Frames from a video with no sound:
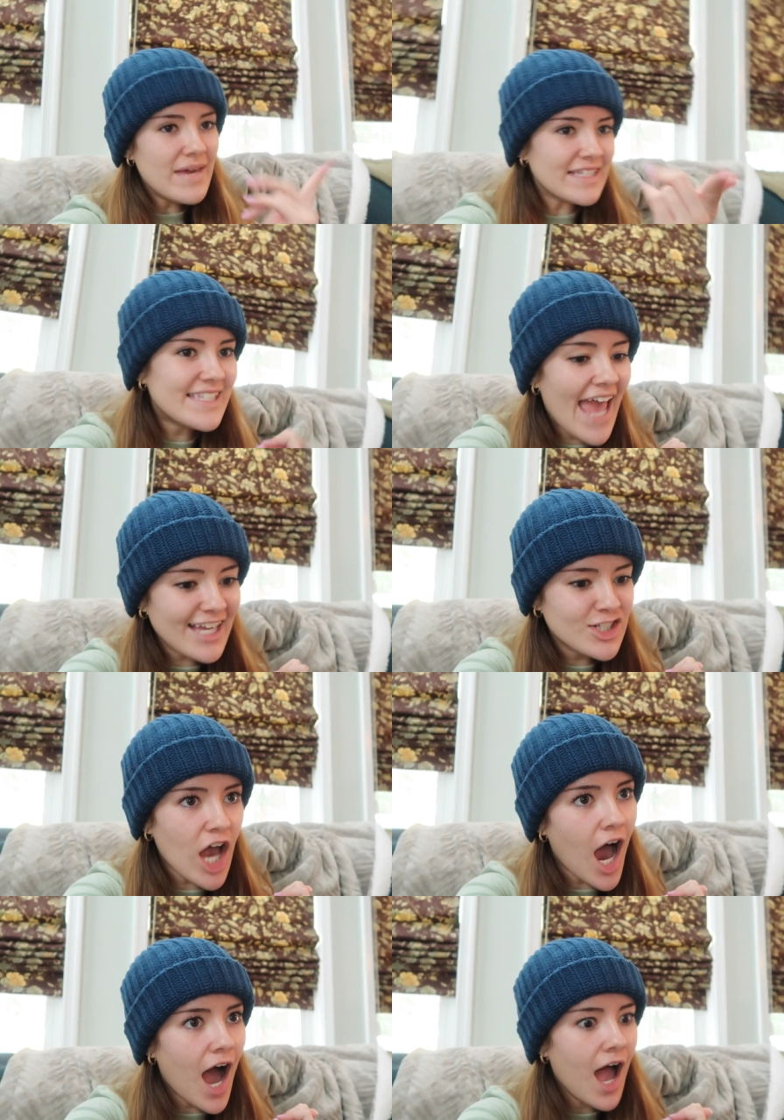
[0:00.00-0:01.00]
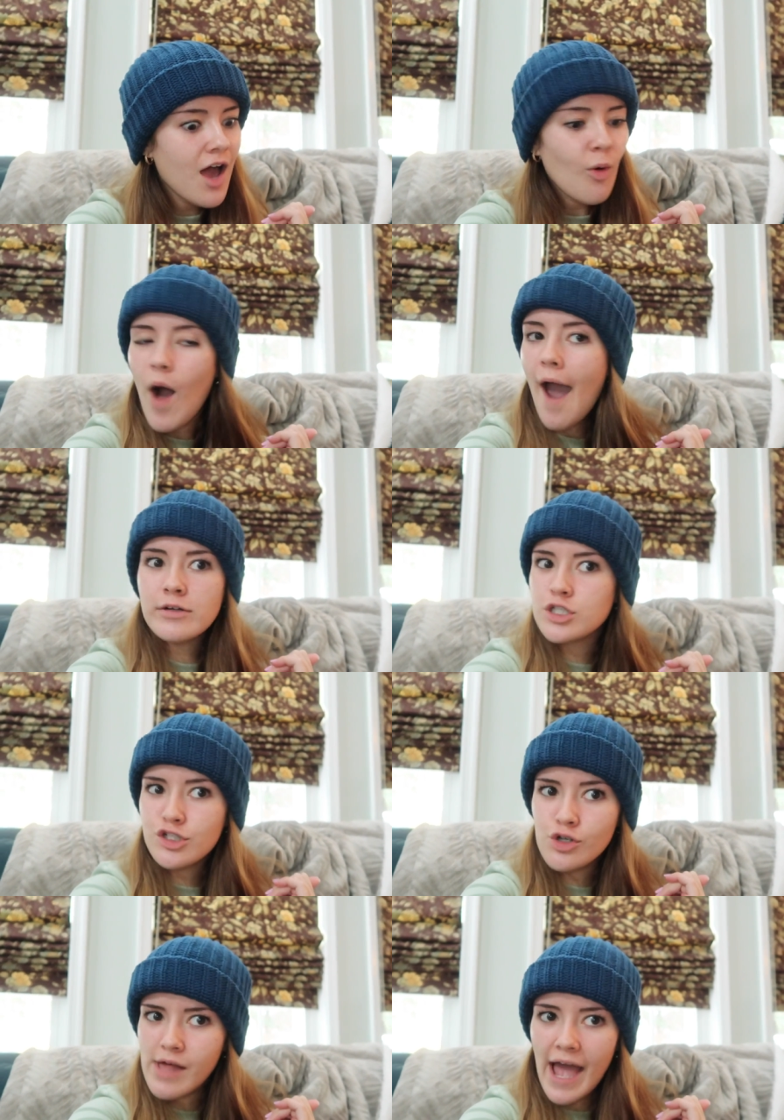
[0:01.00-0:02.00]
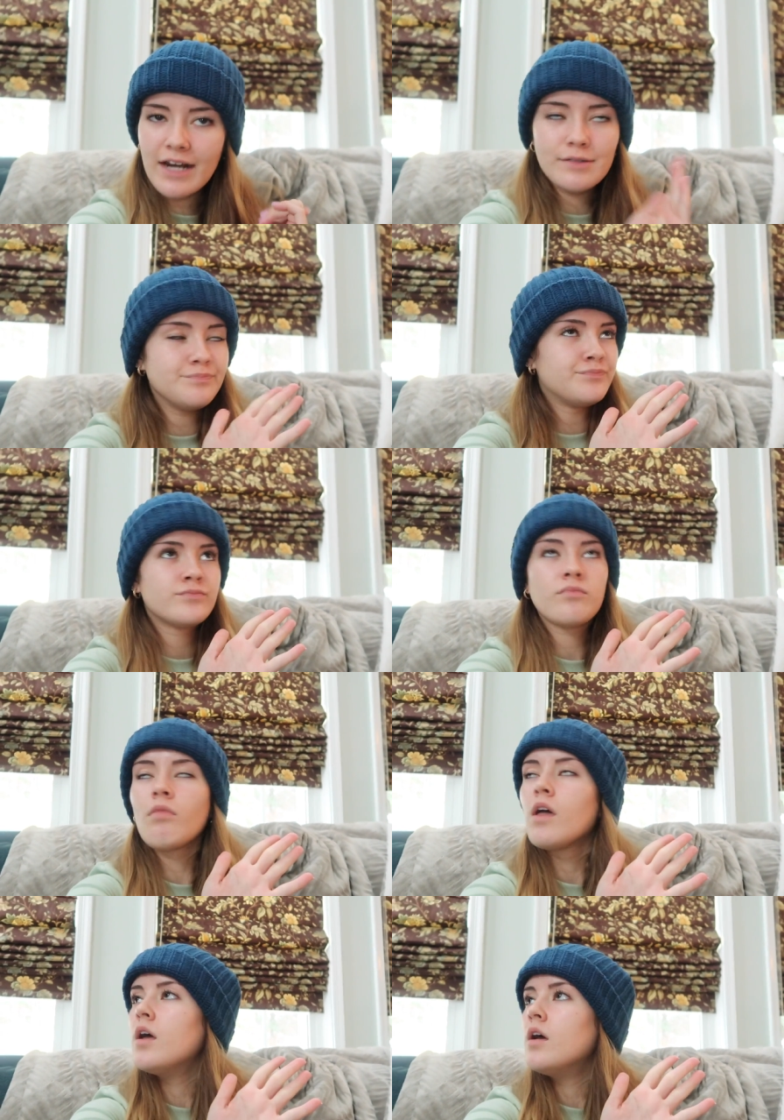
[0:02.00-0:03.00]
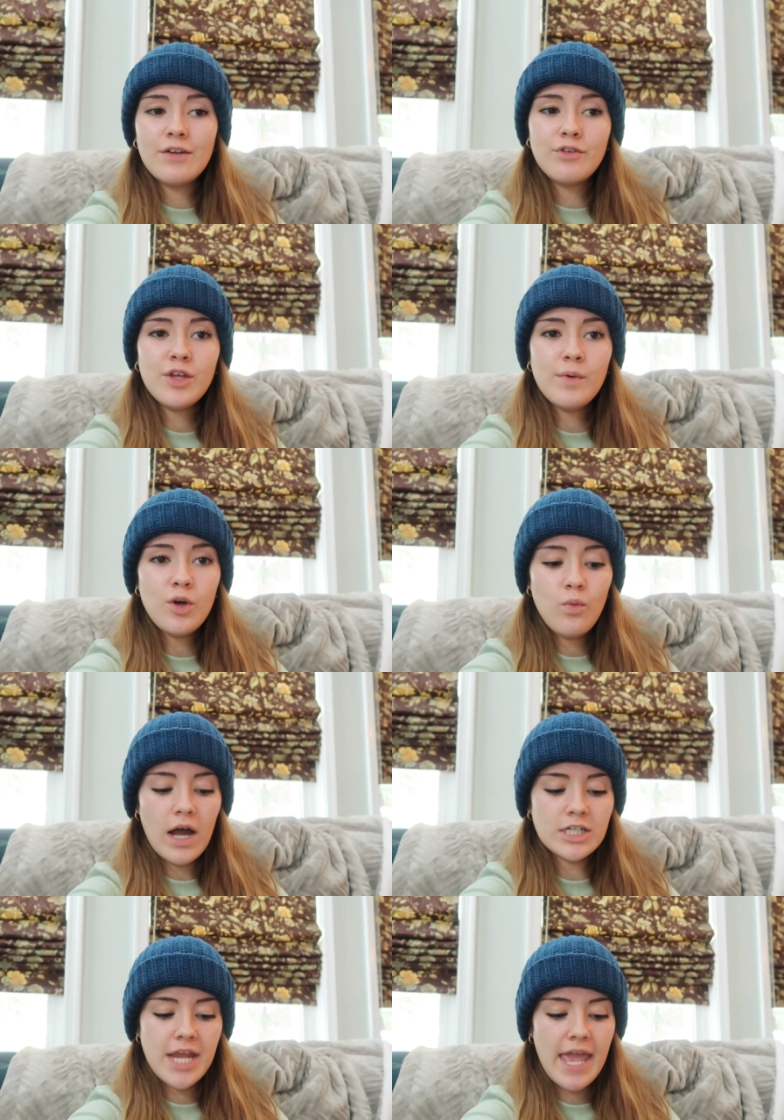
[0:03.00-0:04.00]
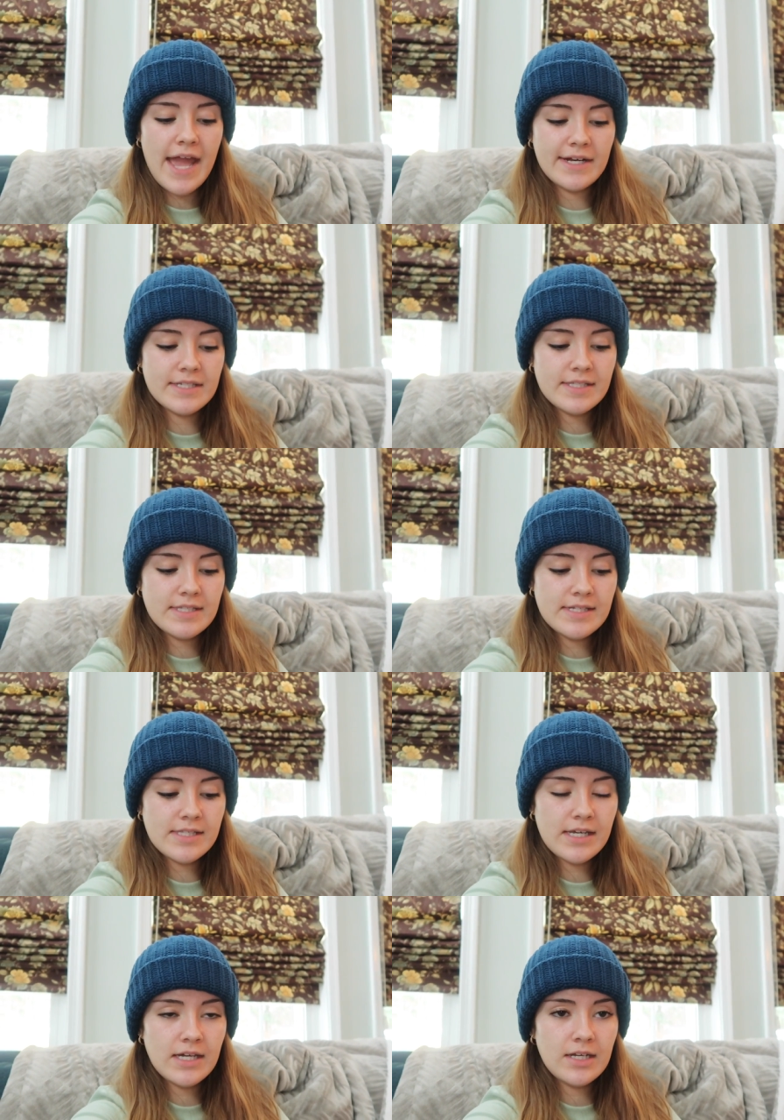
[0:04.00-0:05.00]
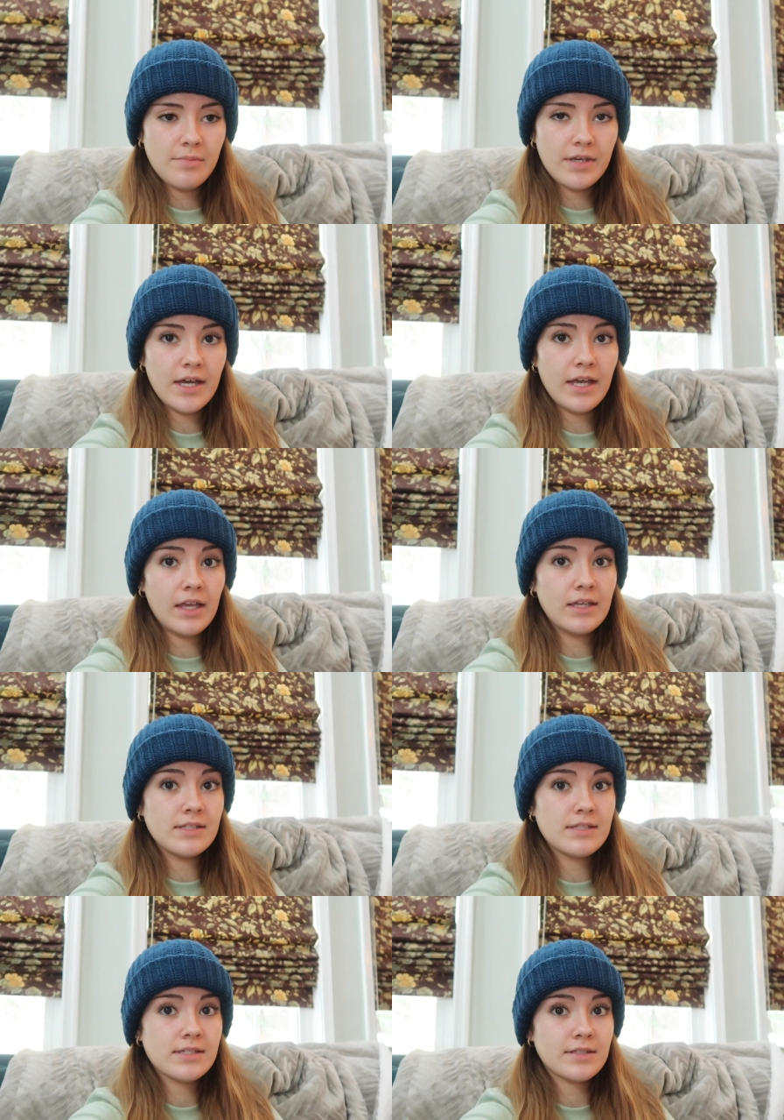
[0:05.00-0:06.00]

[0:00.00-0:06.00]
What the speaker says: Miss Tasha, why would you do that? I really wanna watch Hannah's season because